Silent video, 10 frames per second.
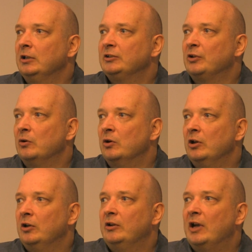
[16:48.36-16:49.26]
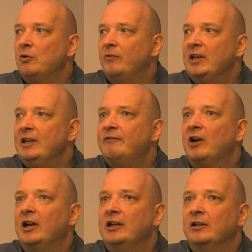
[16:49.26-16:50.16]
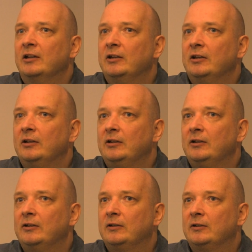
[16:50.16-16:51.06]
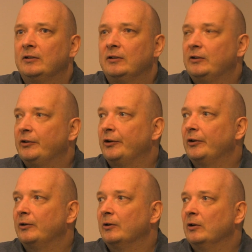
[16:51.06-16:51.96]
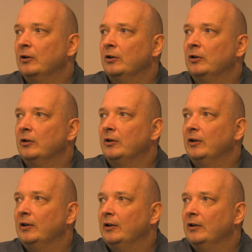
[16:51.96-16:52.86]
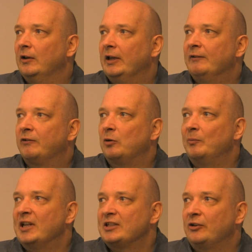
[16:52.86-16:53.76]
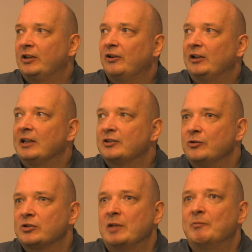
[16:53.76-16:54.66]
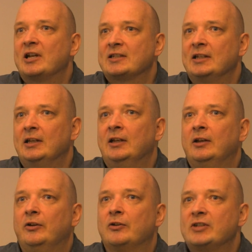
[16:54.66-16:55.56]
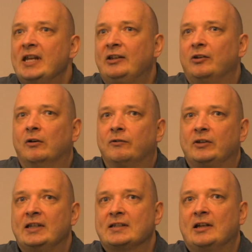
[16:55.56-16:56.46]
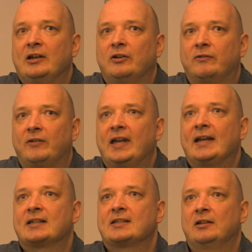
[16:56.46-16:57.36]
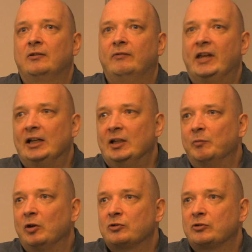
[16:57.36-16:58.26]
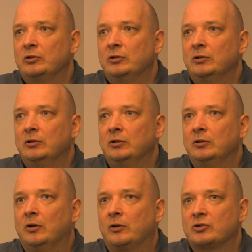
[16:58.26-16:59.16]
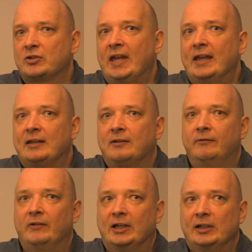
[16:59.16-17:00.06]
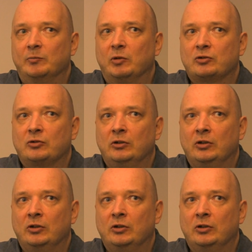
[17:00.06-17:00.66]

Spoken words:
So now we define the information theoretic system as a set of this kind of X variables or state variables